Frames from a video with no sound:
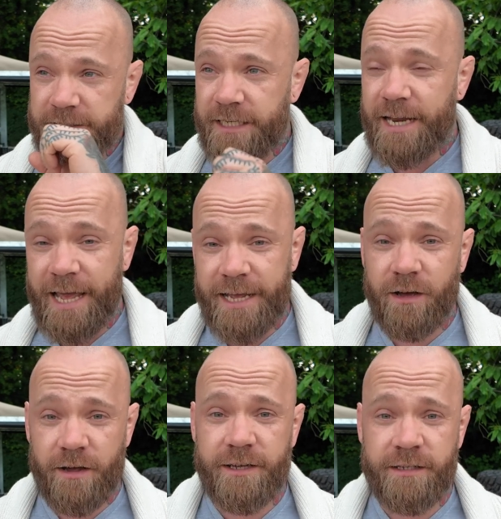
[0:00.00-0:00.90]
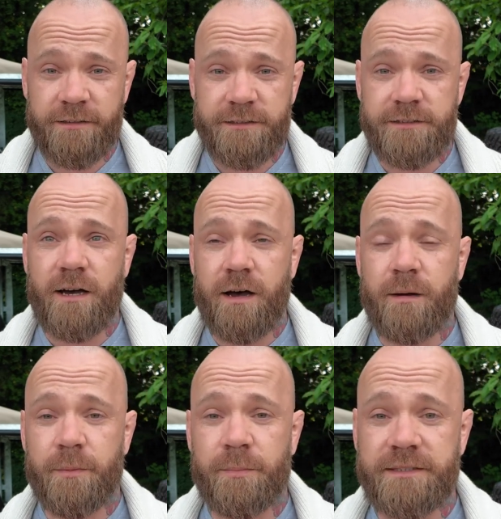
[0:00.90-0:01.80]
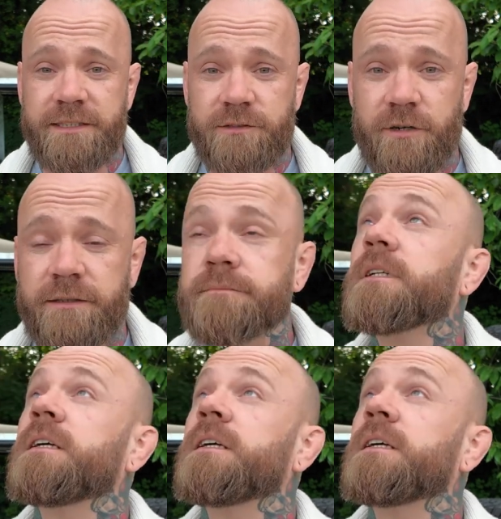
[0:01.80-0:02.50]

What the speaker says: is an AI startup business, right?